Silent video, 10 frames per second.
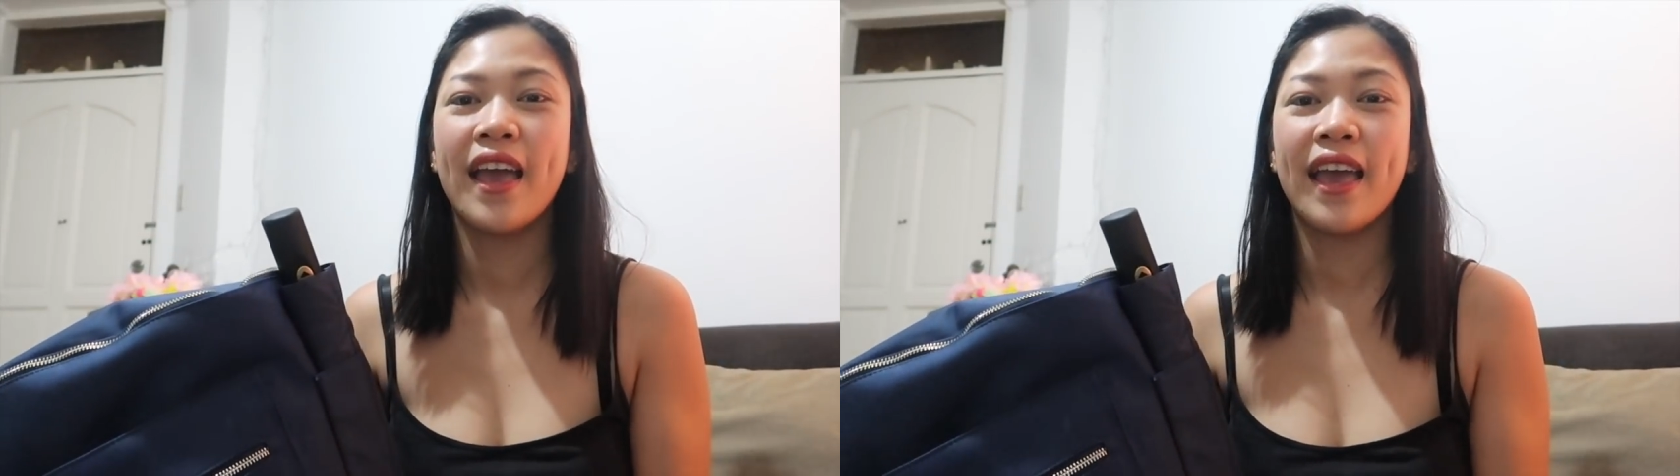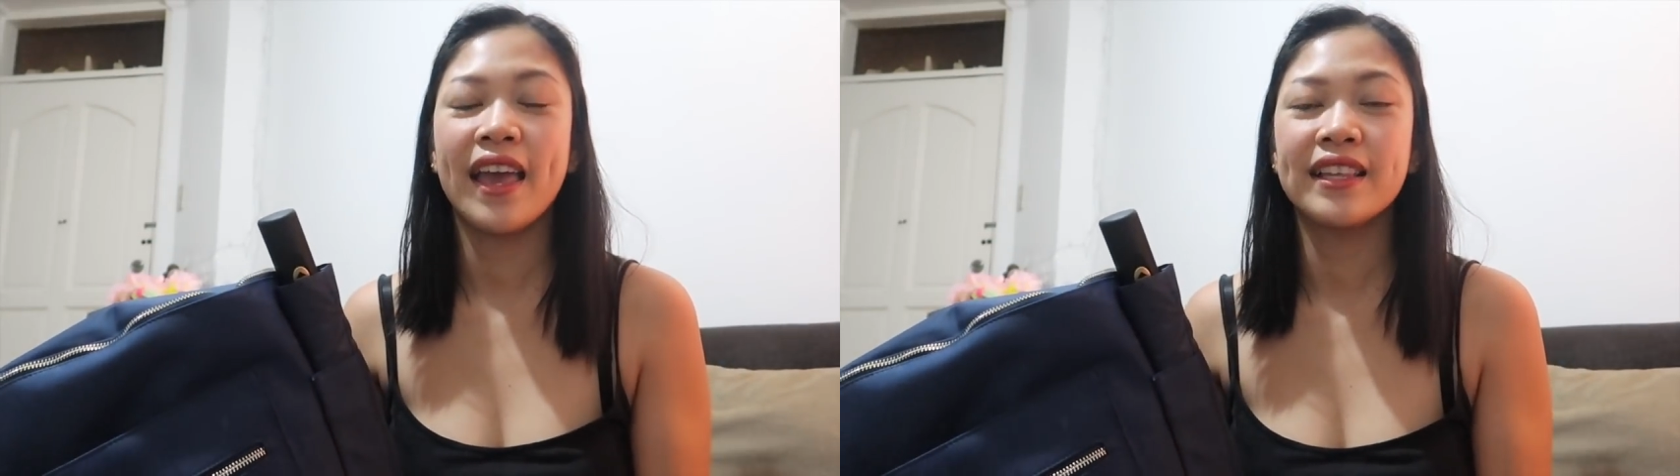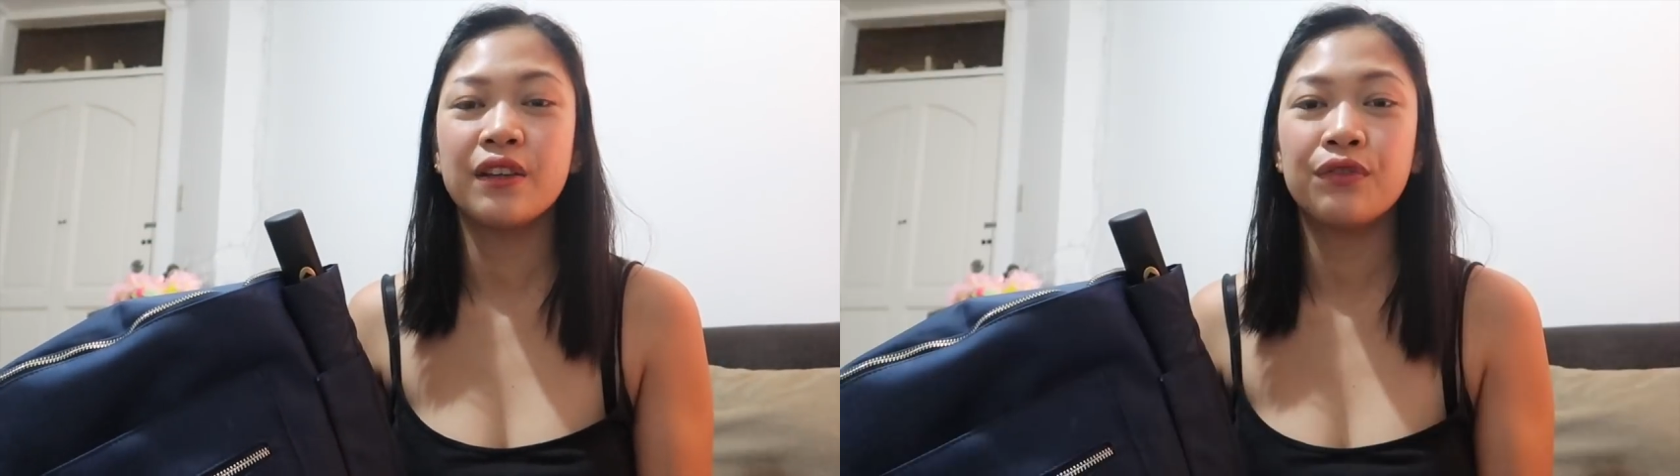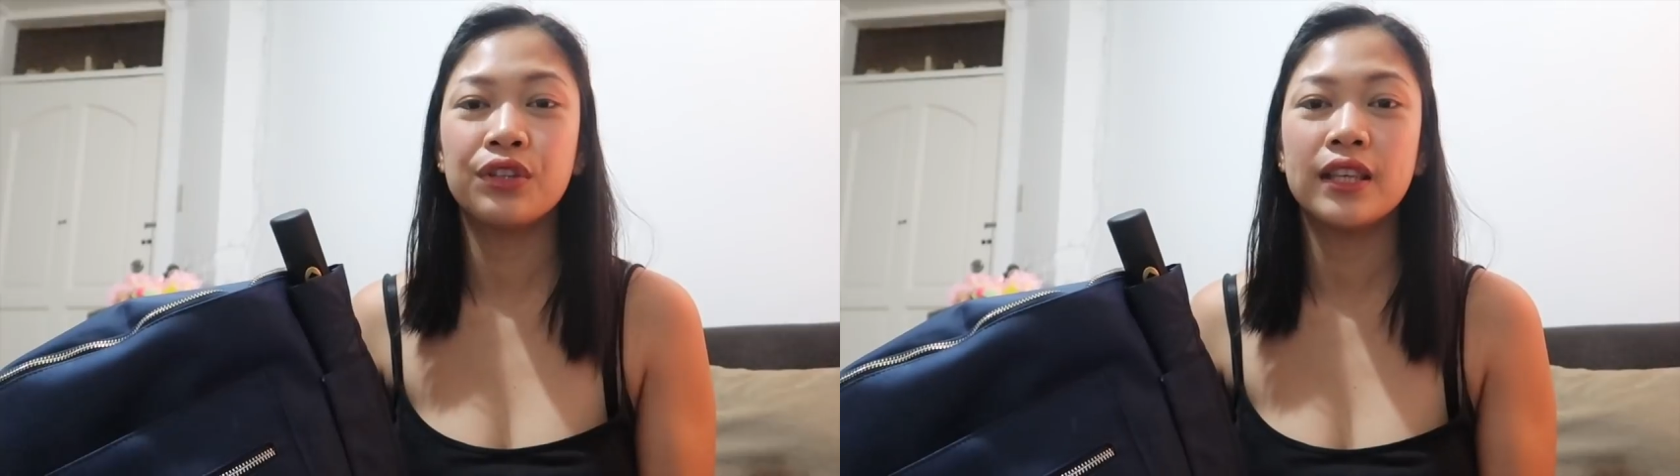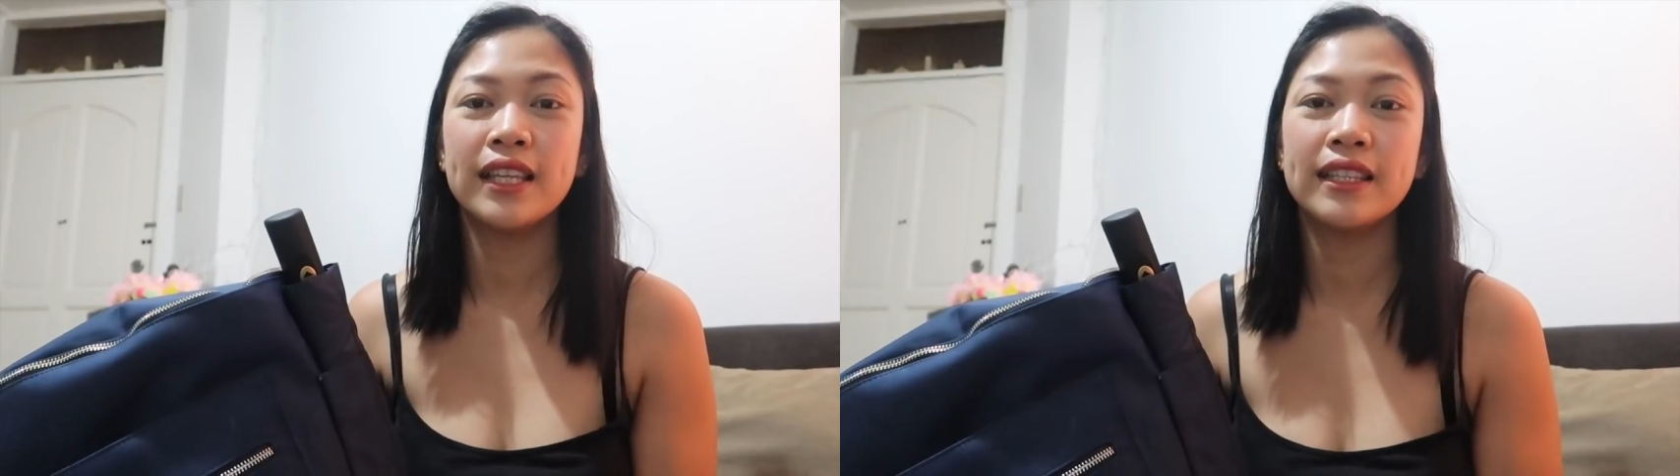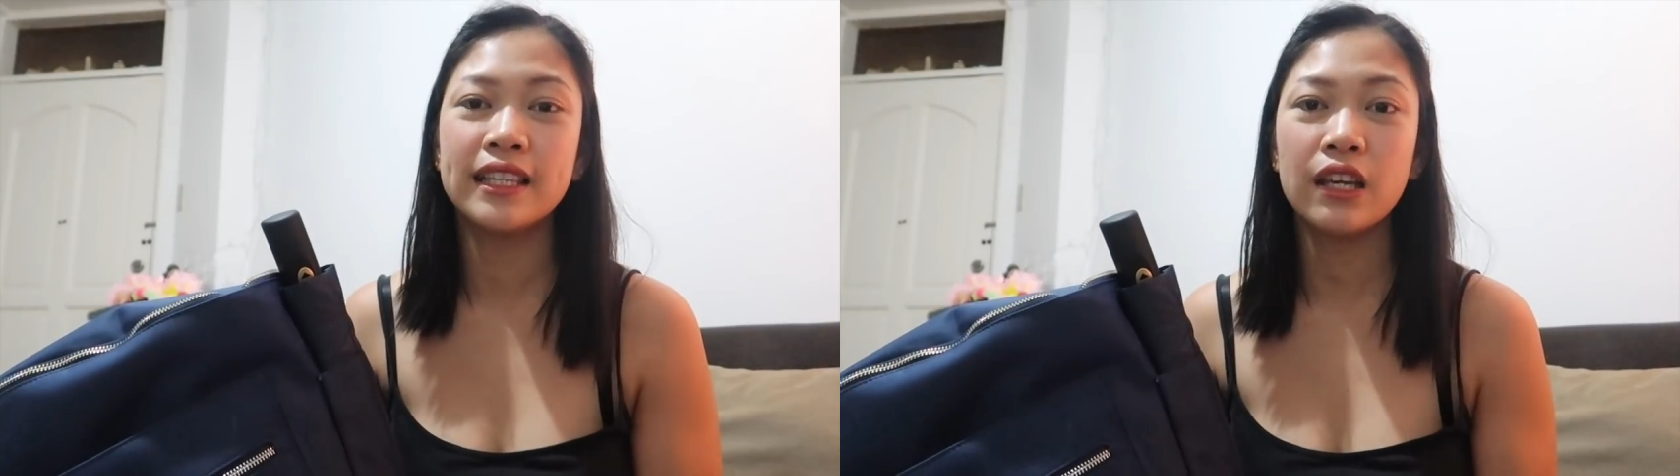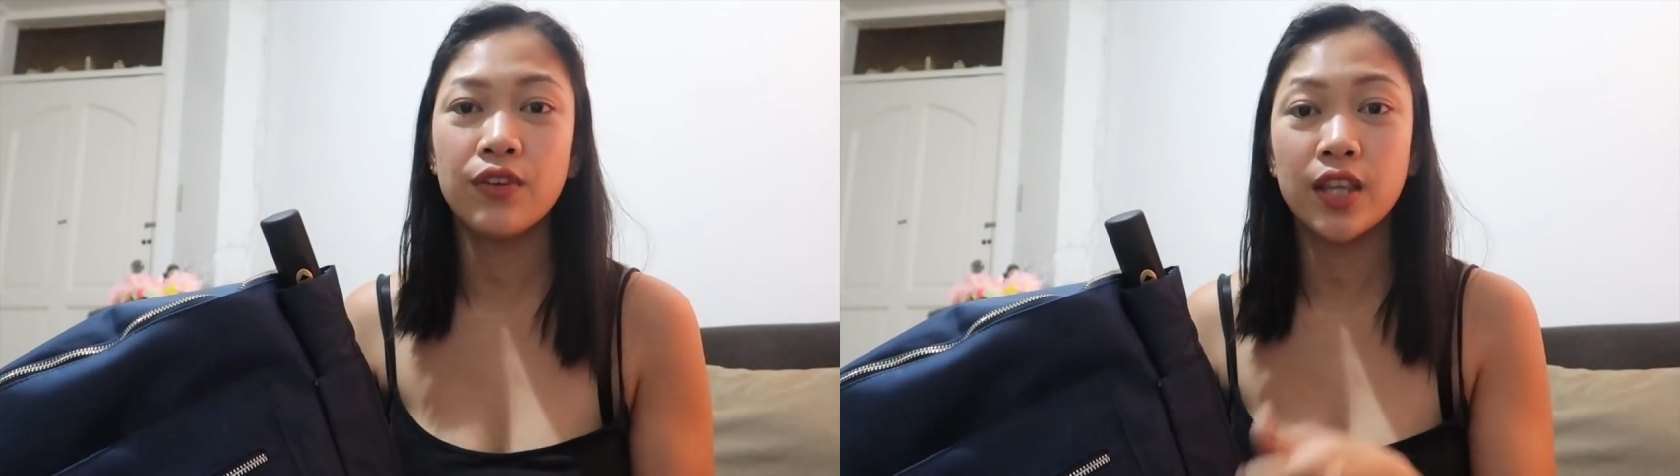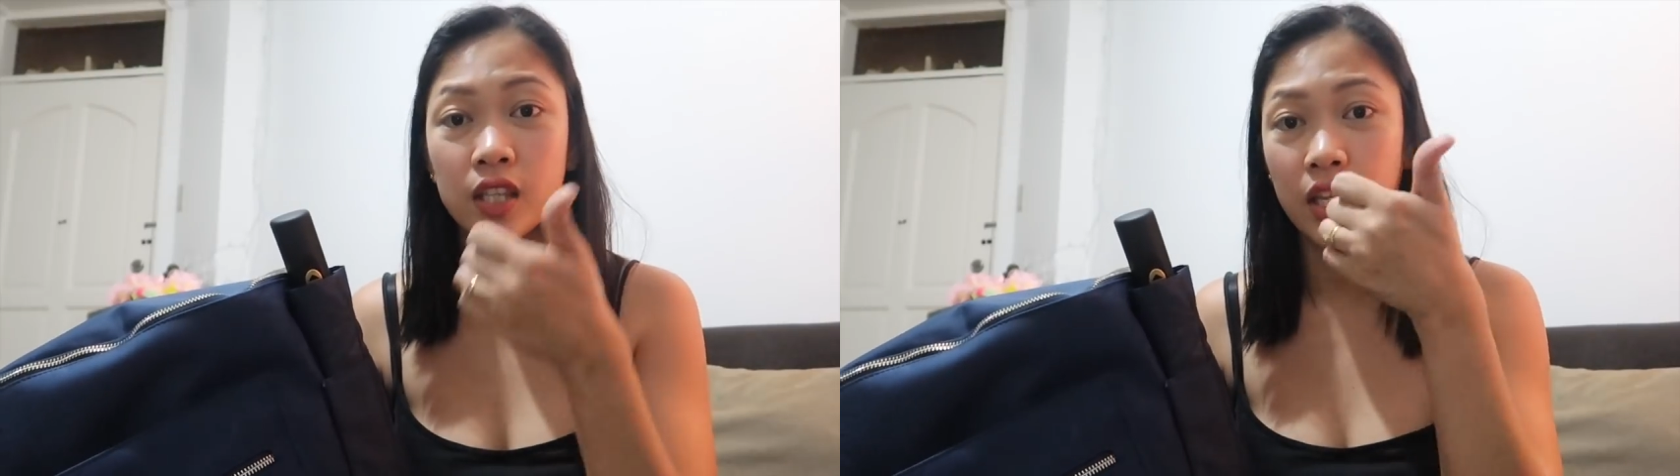And if you did,
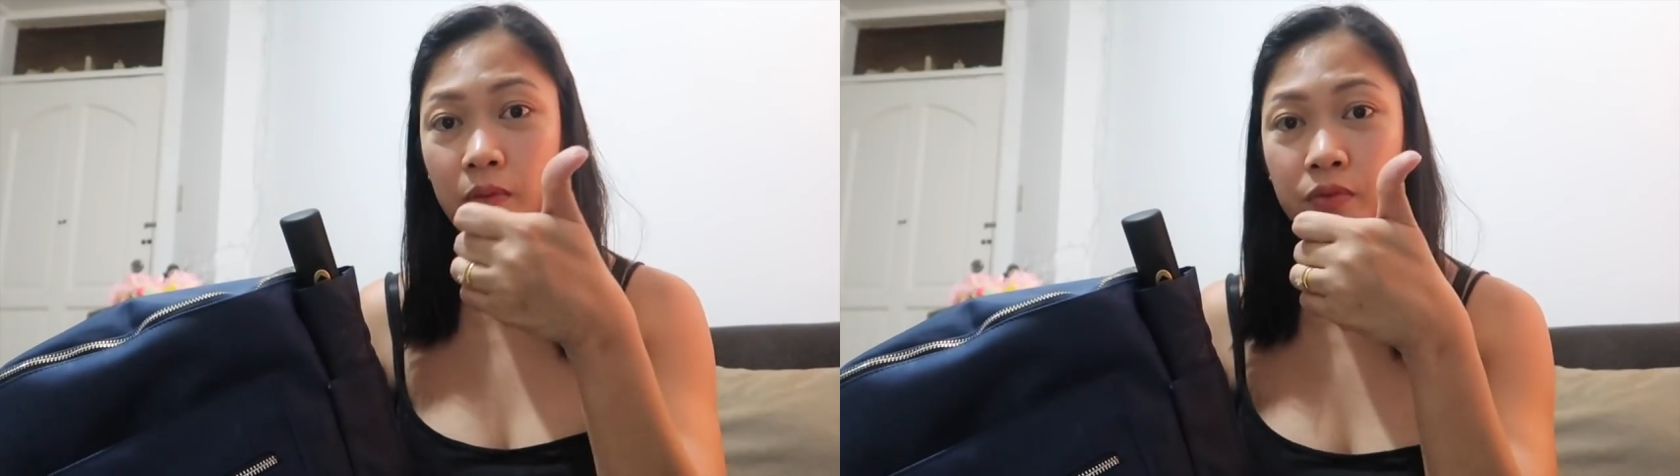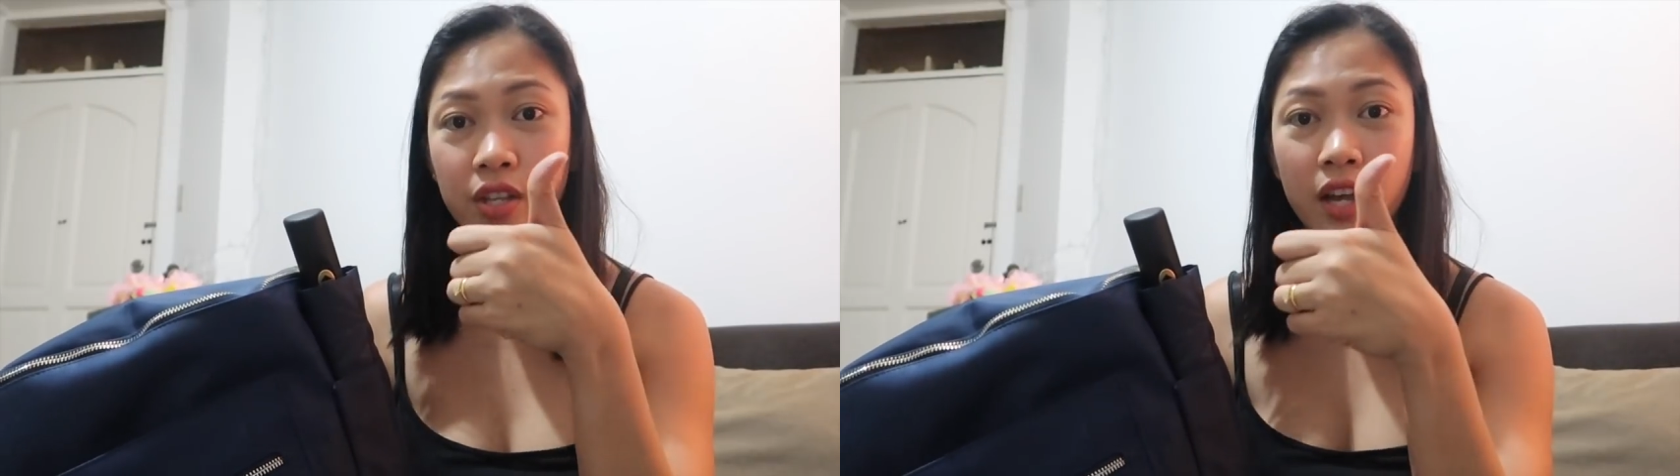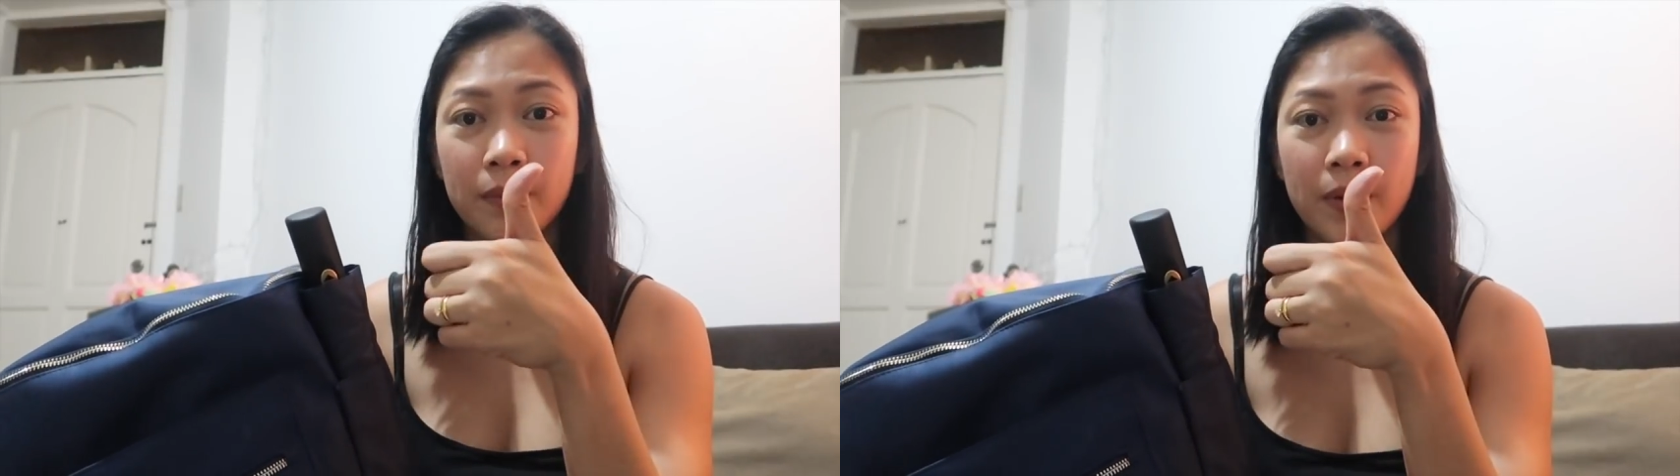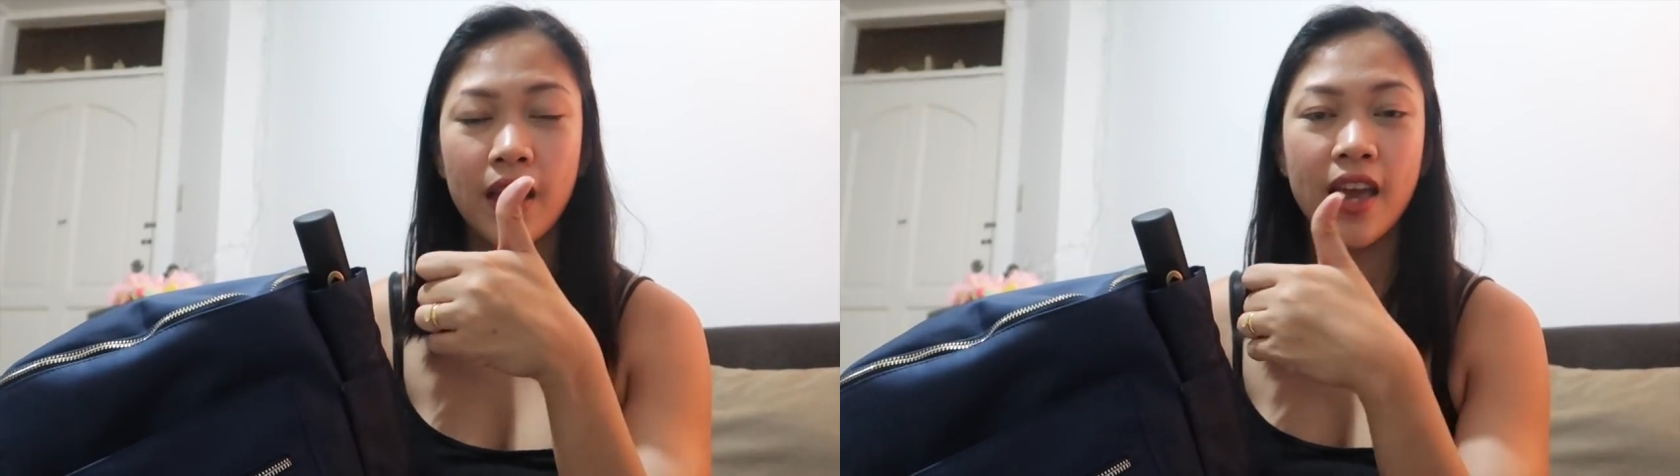give it a thumbs up